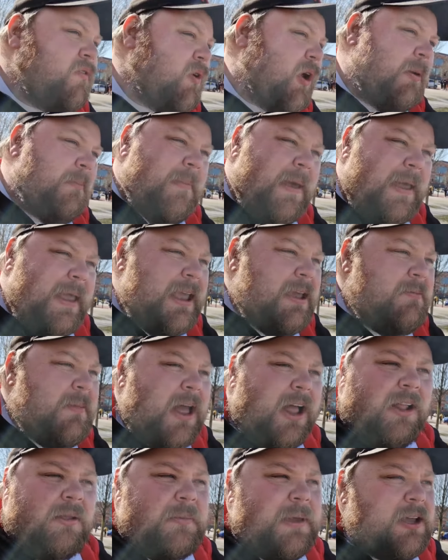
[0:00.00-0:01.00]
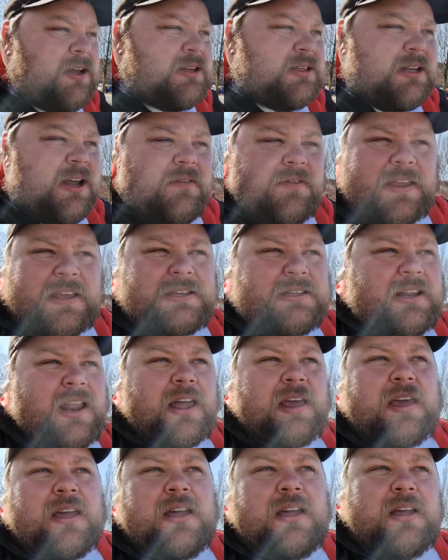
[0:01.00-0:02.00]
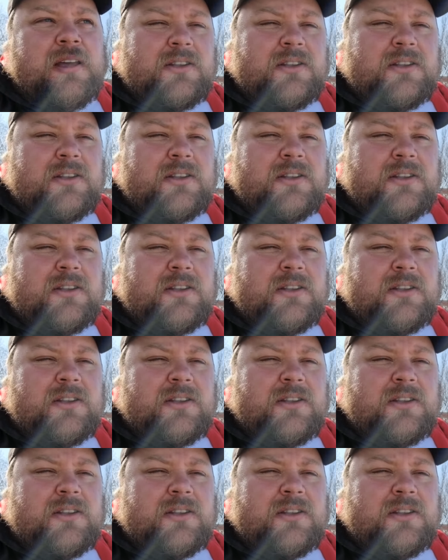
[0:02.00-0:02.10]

if you want to email me and stuff, there's like,